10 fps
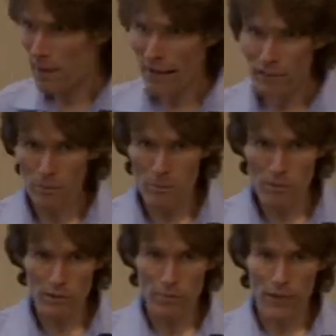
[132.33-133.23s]
management
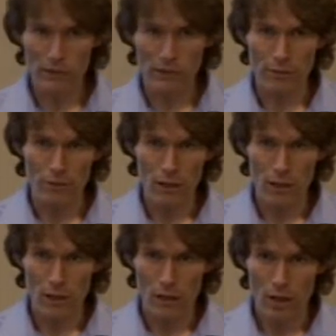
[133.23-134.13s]
perspective,
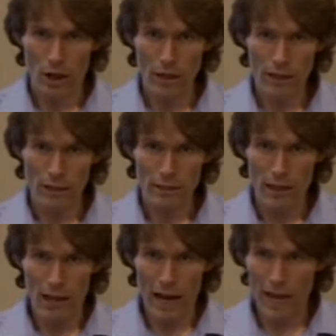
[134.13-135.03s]
i.e.,
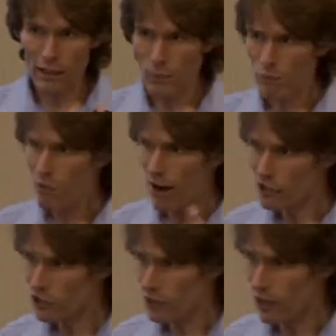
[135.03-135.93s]
how can we
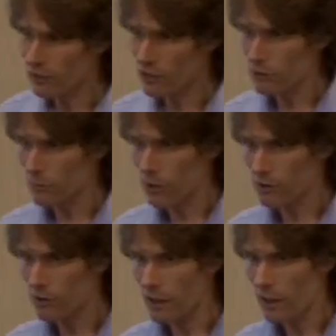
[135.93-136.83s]
rationalize this
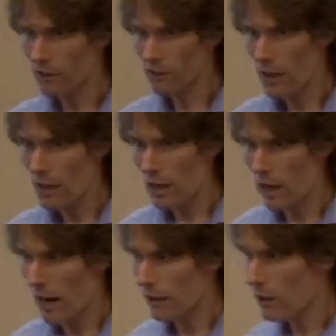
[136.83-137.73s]
process?
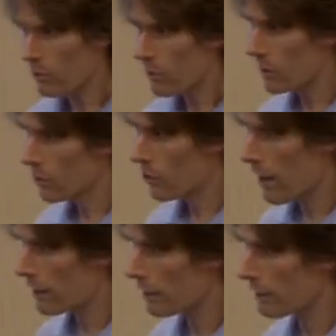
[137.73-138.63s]
How can we create a